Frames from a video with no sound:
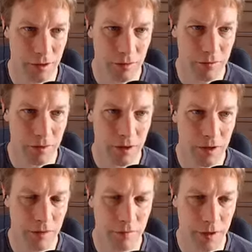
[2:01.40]
of
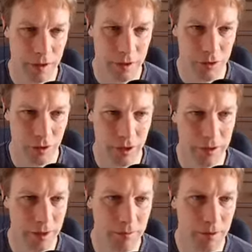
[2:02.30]
the fact that this trait
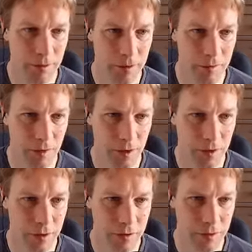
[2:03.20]
is implemented for
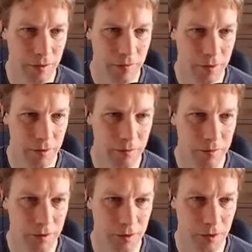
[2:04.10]
I32 and F32. We've
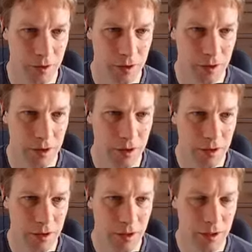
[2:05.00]
just got the
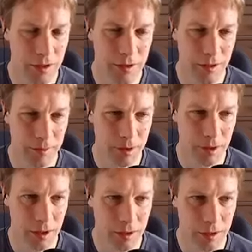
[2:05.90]
statement
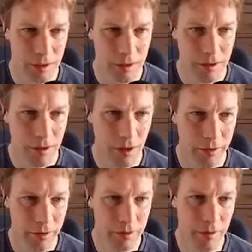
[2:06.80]
that
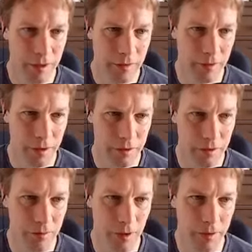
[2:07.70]
I32 and
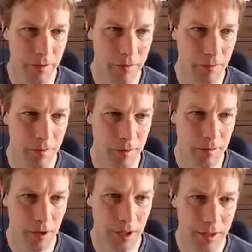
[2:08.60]
F32 both implement
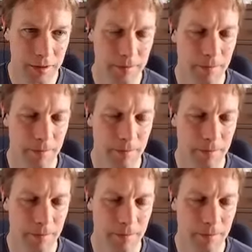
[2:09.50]
my add,